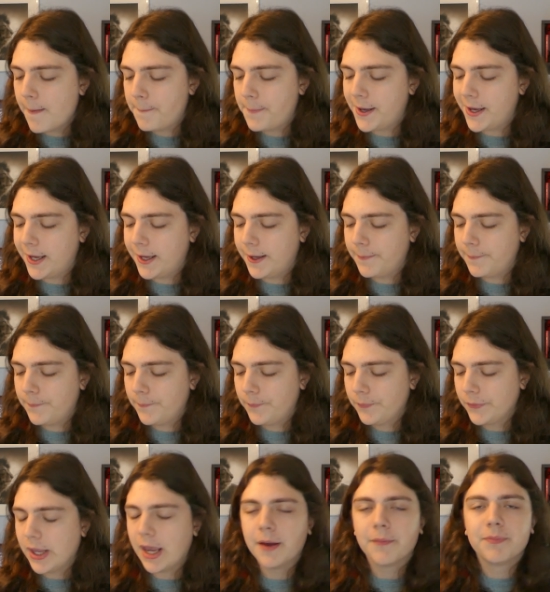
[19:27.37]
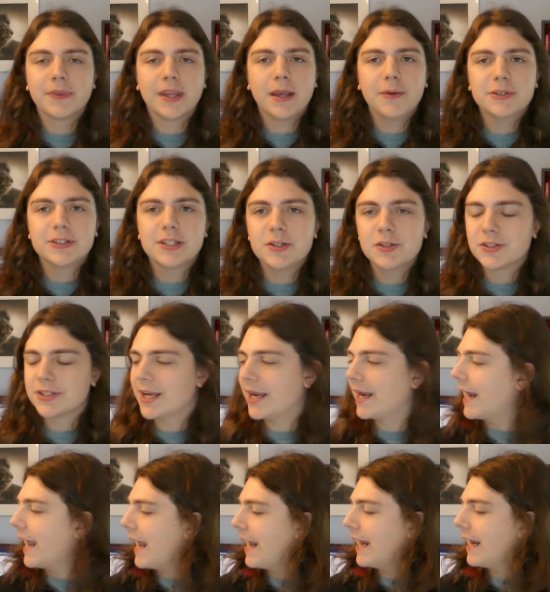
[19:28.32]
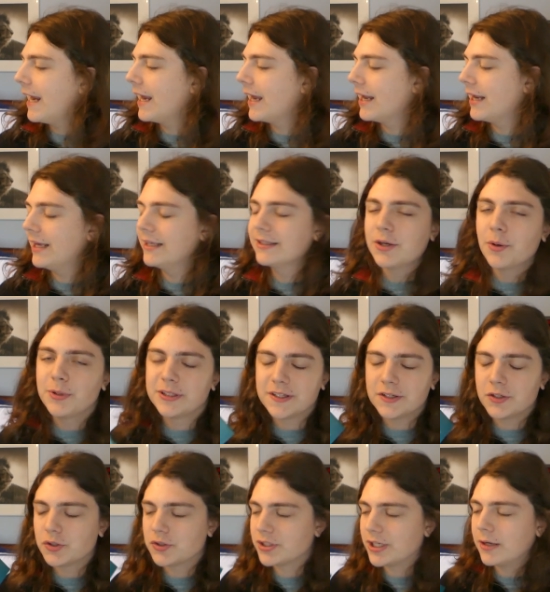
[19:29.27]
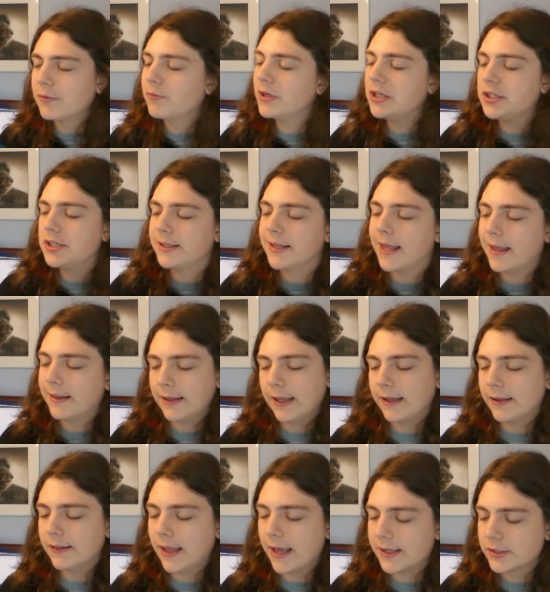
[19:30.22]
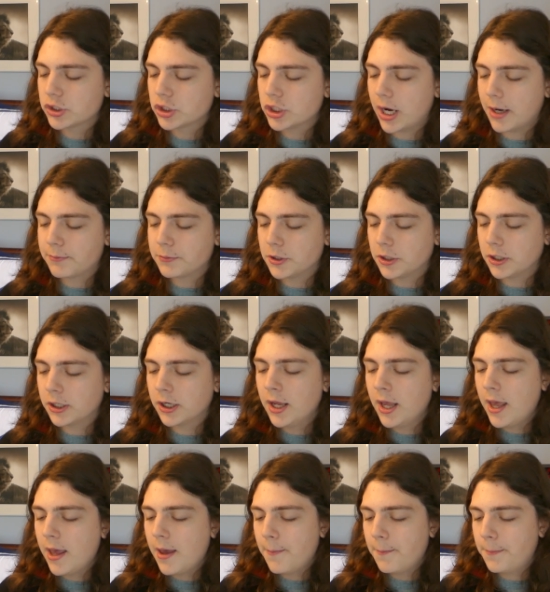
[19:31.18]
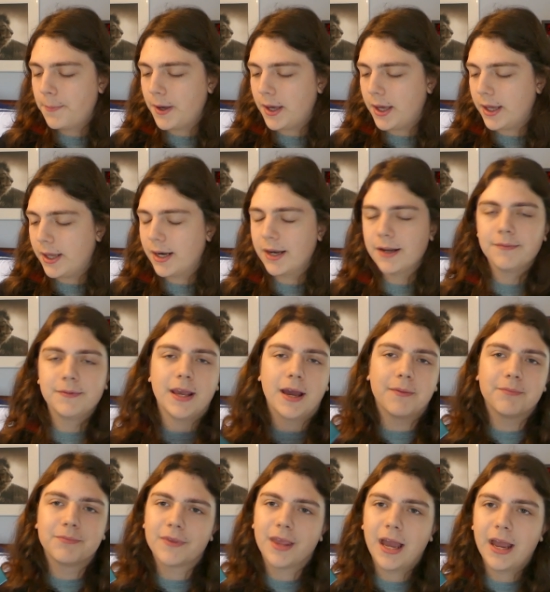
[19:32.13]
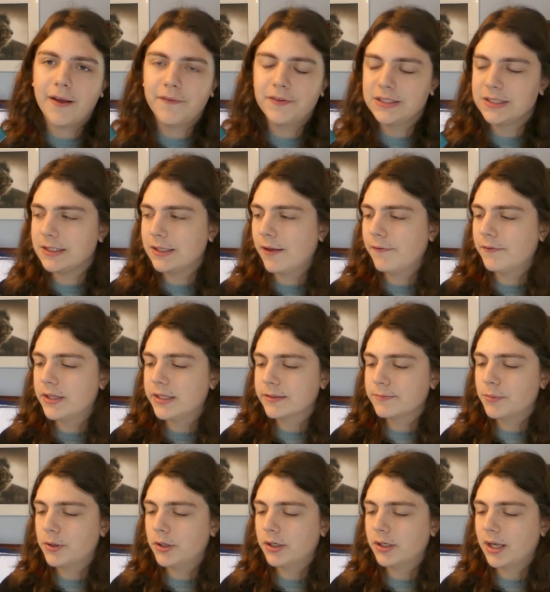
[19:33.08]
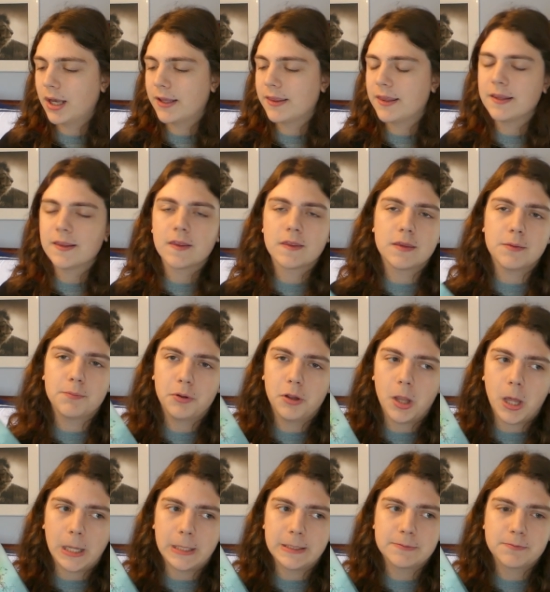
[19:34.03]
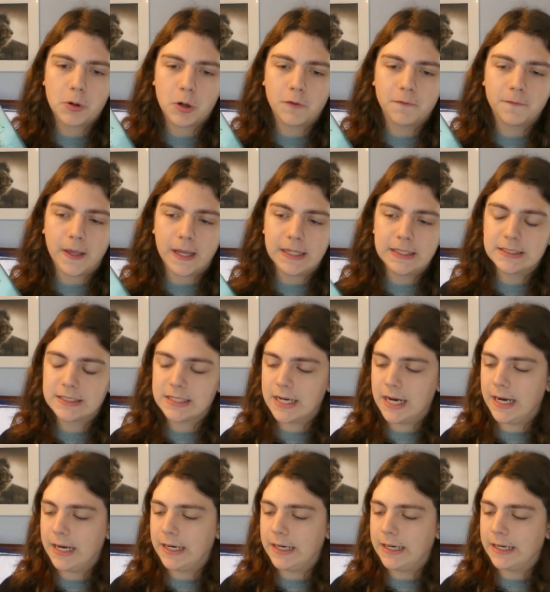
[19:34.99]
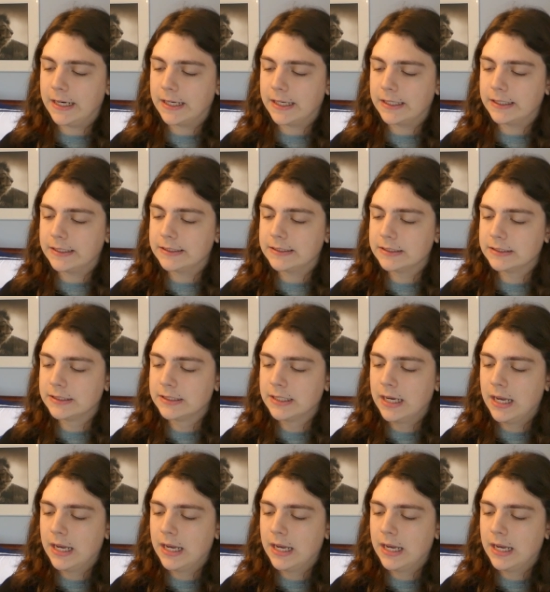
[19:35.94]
but yeah, it was interesting, and it's always interesting reaching that like last chapter. But yeah, I obviously love this book. I think that the plot is perfect, and